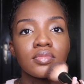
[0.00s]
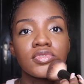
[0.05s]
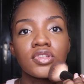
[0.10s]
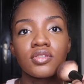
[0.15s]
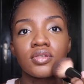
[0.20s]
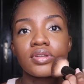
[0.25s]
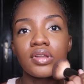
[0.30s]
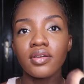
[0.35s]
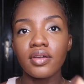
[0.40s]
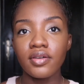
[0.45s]

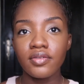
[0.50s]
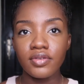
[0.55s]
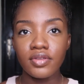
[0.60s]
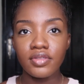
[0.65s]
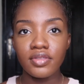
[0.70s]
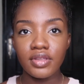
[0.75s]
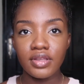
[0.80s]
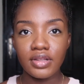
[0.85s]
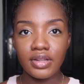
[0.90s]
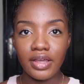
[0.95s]
So now
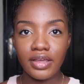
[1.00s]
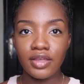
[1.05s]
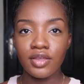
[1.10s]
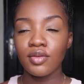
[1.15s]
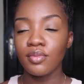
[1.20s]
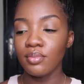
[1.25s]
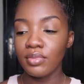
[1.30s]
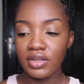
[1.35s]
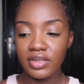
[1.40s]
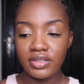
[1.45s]
everything like
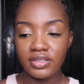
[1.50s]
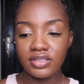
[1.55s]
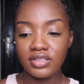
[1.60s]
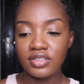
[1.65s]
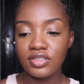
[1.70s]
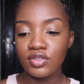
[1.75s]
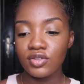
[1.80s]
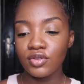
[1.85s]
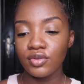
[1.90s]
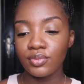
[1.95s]

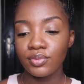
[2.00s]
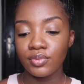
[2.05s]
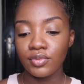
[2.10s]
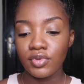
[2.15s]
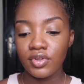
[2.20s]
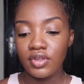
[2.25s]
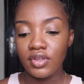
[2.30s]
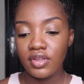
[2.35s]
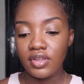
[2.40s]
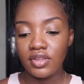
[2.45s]
blends. So
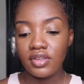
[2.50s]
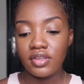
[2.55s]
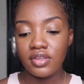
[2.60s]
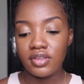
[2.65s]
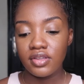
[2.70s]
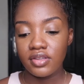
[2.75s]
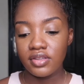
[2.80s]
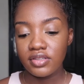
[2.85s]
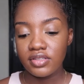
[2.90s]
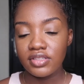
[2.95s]

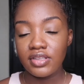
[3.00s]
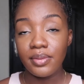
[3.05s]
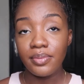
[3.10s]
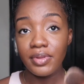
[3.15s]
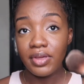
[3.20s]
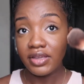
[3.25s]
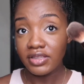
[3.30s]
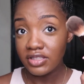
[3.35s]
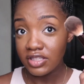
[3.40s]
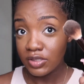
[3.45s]
tap
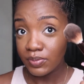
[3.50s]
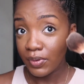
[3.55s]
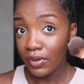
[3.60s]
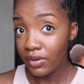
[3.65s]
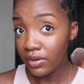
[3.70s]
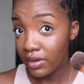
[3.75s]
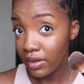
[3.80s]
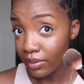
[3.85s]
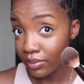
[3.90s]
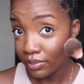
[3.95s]
excess
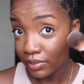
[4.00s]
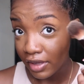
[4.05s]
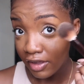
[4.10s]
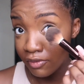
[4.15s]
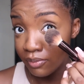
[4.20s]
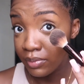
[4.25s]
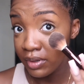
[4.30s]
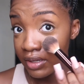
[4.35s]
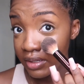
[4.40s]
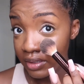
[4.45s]
powder, I
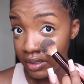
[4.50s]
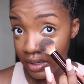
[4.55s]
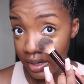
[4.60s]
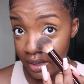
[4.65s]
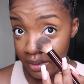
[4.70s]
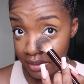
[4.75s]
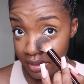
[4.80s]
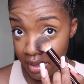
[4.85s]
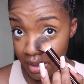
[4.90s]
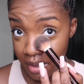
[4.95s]
blended
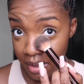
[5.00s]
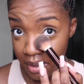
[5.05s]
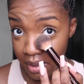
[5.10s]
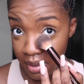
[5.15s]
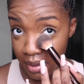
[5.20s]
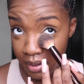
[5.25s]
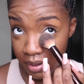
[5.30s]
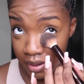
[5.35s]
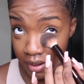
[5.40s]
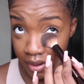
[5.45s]
under eye,
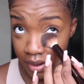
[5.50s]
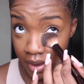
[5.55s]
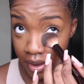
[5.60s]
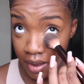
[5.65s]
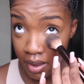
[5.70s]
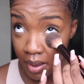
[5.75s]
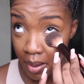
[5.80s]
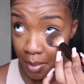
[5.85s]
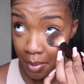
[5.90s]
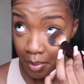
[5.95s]
and then I
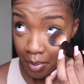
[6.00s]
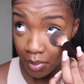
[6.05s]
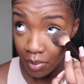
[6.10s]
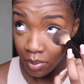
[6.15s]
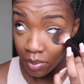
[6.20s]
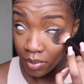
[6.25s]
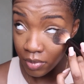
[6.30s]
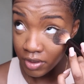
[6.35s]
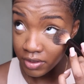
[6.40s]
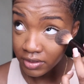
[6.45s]

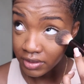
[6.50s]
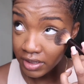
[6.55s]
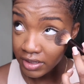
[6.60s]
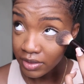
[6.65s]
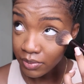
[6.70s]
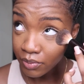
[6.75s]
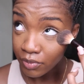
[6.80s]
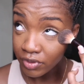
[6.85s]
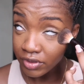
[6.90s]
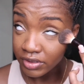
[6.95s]

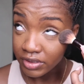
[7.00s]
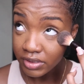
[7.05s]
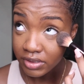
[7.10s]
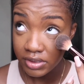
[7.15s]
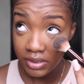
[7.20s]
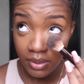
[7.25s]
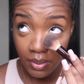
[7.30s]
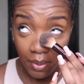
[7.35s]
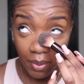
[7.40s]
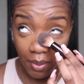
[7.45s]
basically pressed